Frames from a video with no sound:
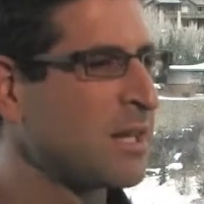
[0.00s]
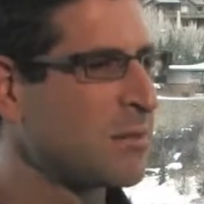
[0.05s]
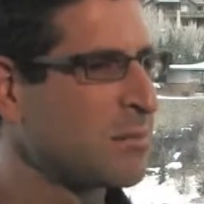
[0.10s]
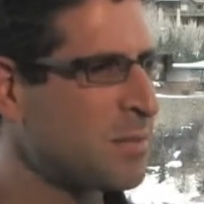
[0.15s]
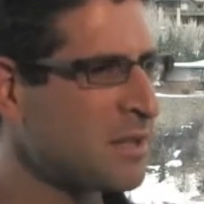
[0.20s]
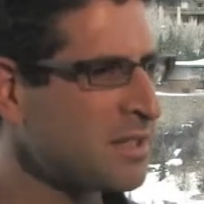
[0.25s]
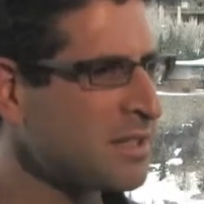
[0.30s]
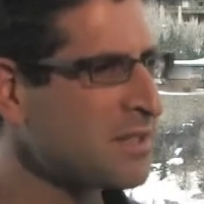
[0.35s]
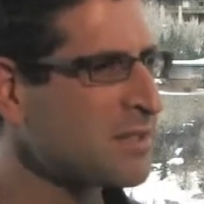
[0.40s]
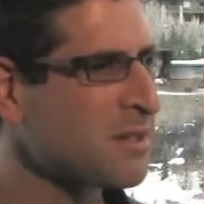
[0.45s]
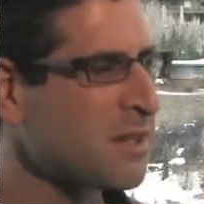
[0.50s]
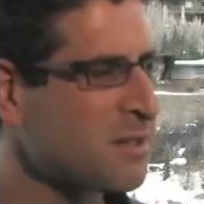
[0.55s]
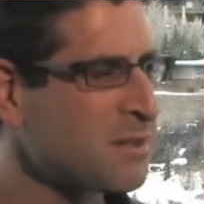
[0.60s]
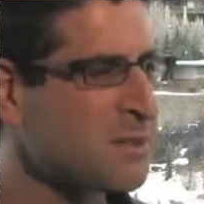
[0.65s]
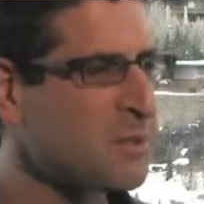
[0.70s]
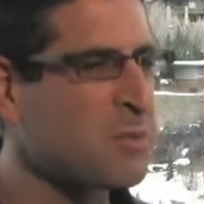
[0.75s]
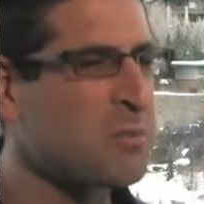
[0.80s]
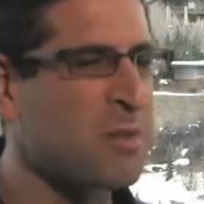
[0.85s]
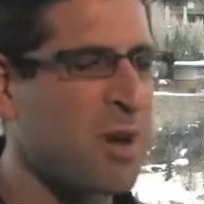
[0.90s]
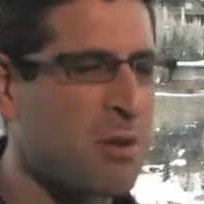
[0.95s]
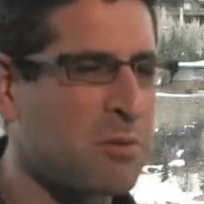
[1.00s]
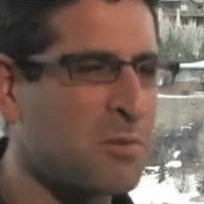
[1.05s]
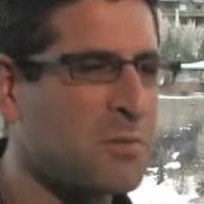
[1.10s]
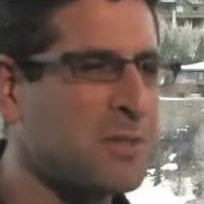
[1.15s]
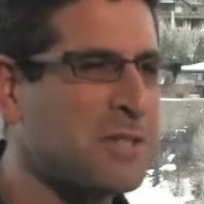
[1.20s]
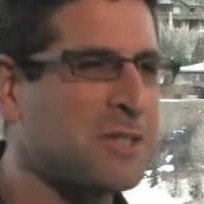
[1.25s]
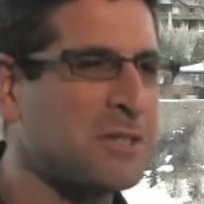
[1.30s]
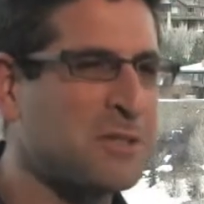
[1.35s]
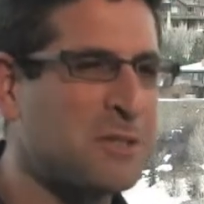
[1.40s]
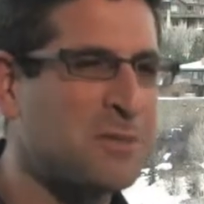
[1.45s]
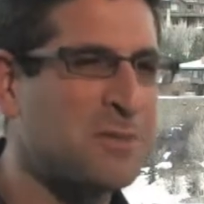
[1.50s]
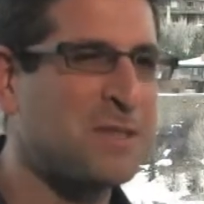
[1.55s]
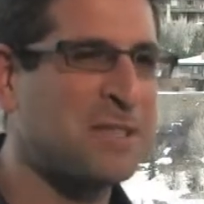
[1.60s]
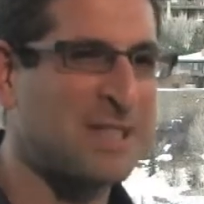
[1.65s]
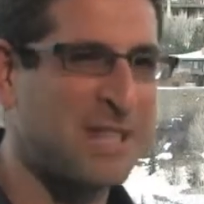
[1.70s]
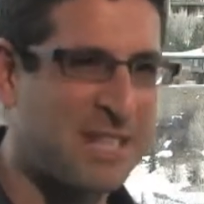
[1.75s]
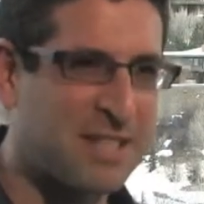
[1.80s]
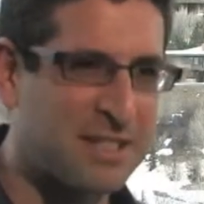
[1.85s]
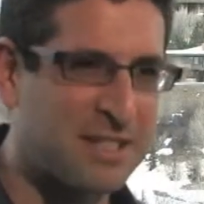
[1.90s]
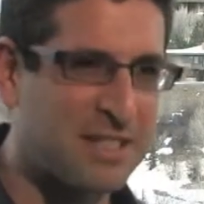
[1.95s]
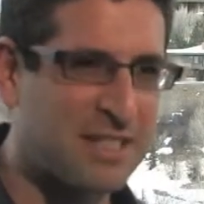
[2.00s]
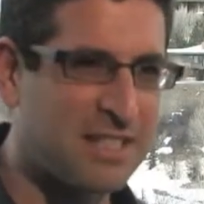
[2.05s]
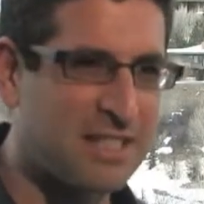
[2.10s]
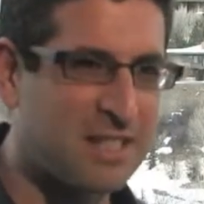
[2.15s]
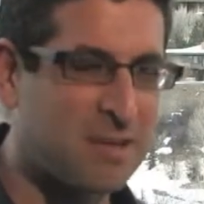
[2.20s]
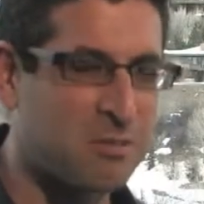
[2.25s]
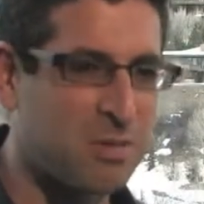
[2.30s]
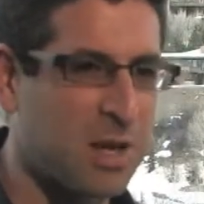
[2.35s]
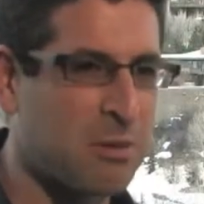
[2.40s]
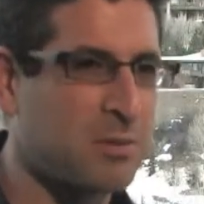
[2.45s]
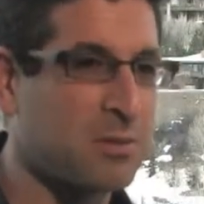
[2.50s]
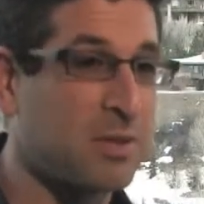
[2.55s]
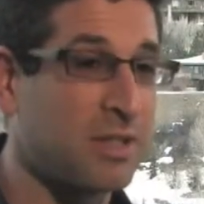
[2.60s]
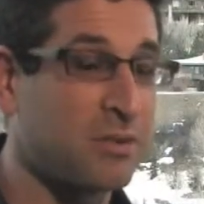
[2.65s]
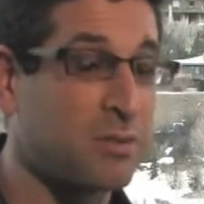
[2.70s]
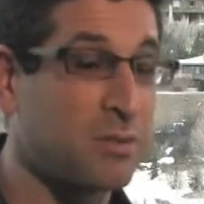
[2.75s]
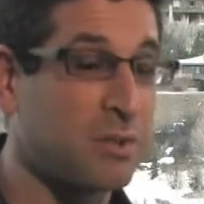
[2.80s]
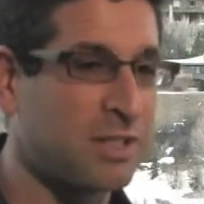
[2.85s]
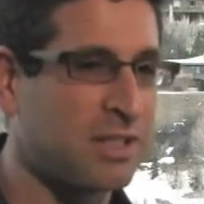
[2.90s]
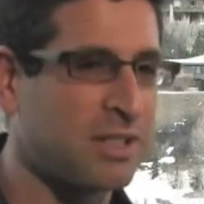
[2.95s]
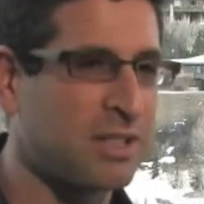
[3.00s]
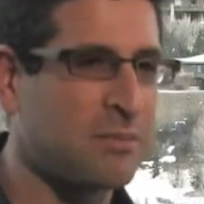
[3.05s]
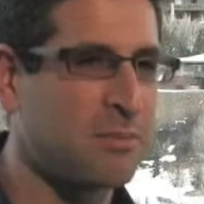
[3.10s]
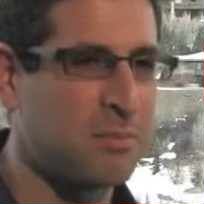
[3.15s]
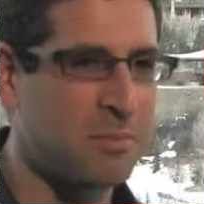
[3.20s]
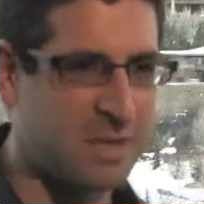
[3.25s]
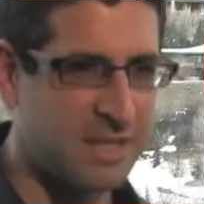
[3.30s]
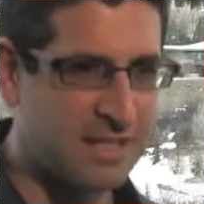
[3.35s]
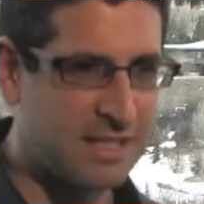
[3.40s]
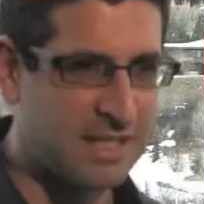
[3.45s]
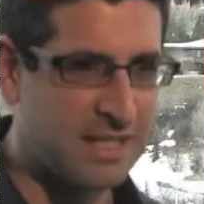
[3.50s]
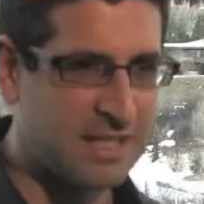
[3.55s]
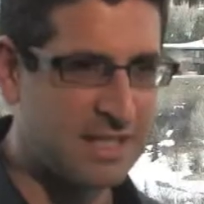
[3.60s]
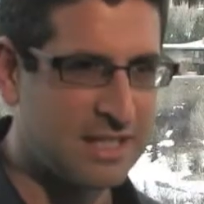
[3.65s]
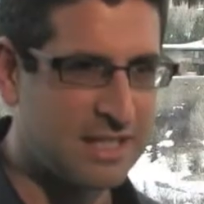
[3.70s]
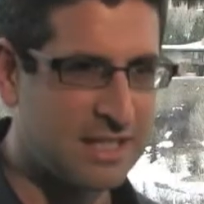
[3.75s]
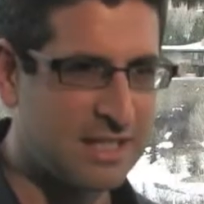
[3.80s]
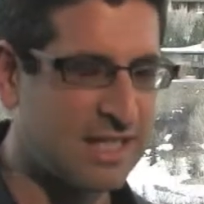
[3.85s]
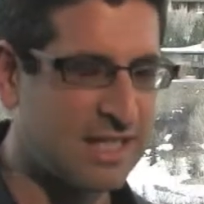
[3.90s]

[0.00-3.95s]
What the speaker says: but is also probably a little bit lazy, probably really busy,